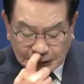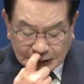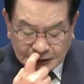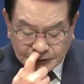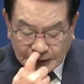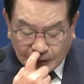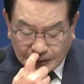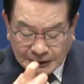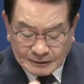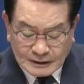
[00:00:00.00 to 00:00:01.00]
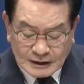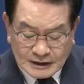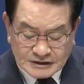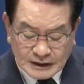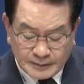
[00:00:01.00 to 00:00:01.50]
In verses
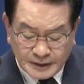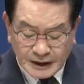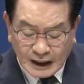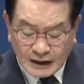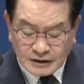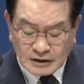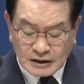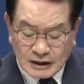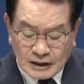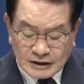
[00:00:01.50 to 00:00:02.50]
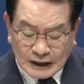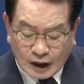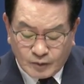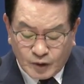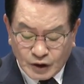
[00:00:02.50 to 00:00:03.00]
19 to 20,
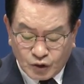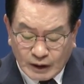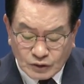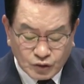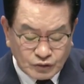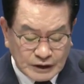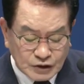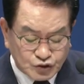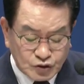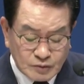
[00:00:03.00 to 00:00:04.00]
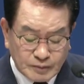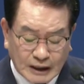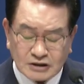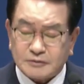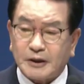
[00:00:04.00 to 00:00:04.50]
James and John,
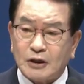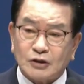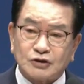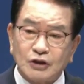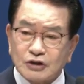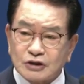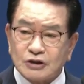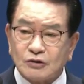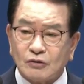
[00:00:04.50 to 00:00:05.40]
the sons of